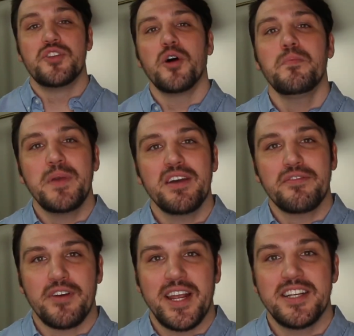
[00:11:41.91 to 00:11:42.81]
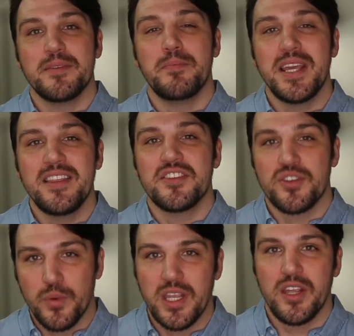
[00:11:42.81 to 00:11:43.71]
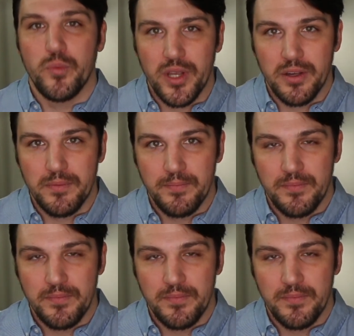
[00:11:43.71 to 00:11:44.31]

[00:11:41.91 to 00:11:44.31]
Don't be afraid to be the squeaky wheel.